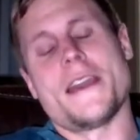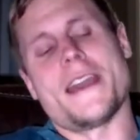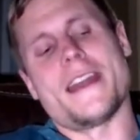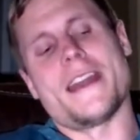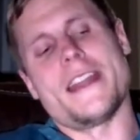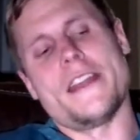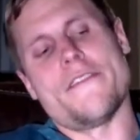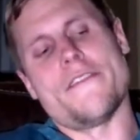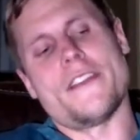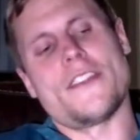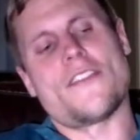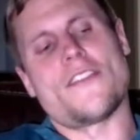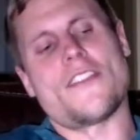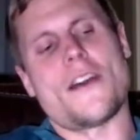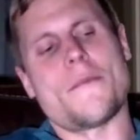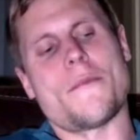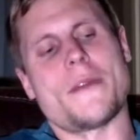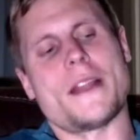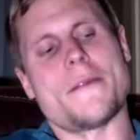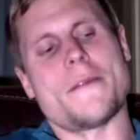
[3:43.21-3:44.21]
And even
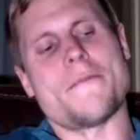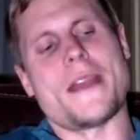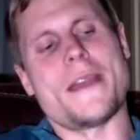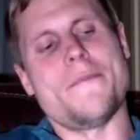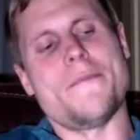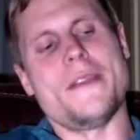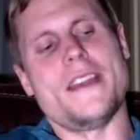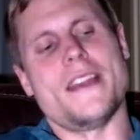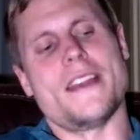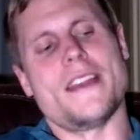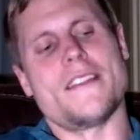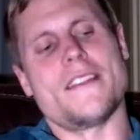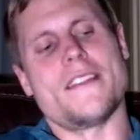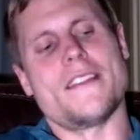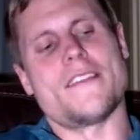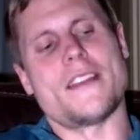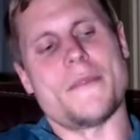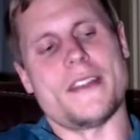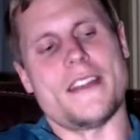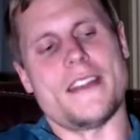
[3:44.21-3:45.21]
some of them may be
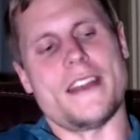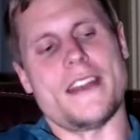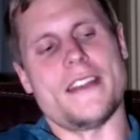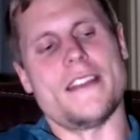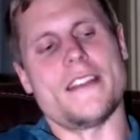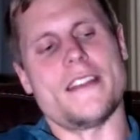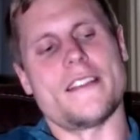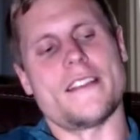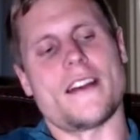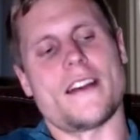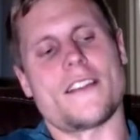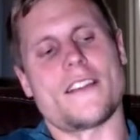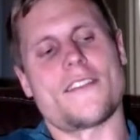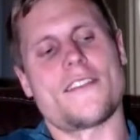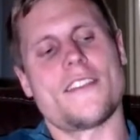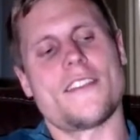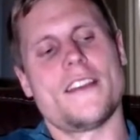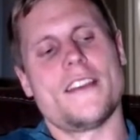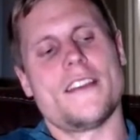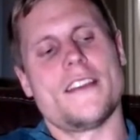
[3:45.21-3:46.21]
intimidated, and
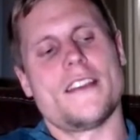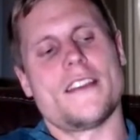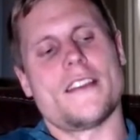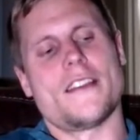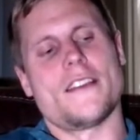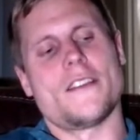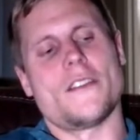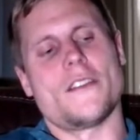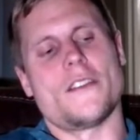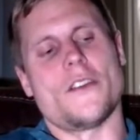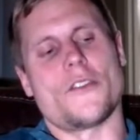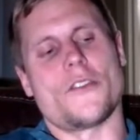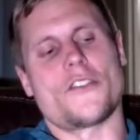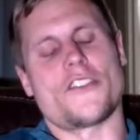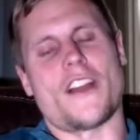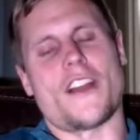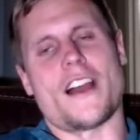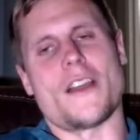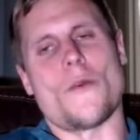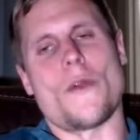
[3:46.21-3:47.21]
thus they'll
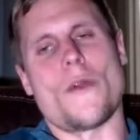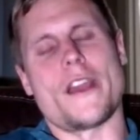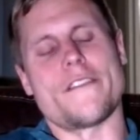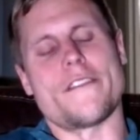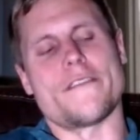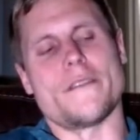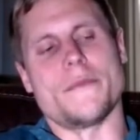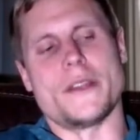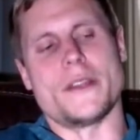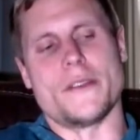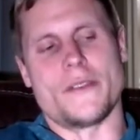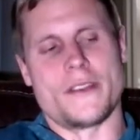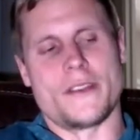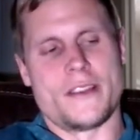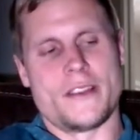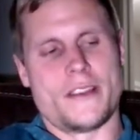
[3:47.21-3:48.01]
shy away from you.